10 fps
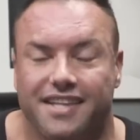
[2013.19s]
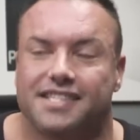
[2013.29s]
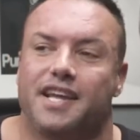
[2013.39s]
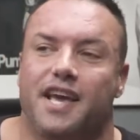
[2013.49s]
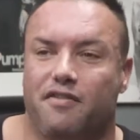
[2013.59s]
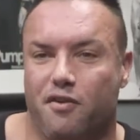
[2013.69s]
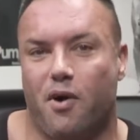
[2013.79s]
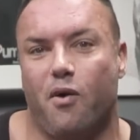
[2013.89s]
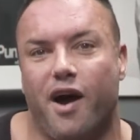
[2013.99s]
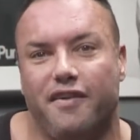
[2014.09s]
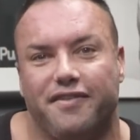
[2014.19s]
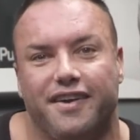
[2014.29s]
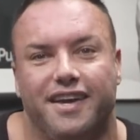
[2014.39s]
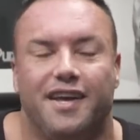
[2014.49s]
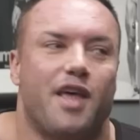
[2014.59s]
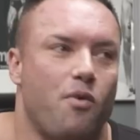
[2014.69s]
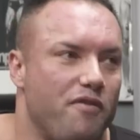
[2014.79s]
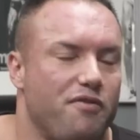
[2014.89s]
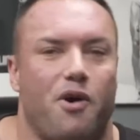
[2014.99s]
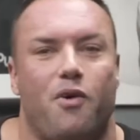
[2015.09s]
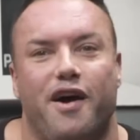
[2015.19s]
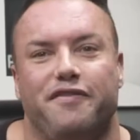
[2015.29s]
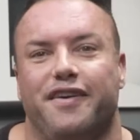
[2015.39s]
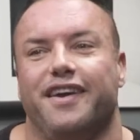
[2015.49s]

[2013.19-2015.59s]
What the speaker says: I said, yeah, they're for my wife. They weren't for my wife.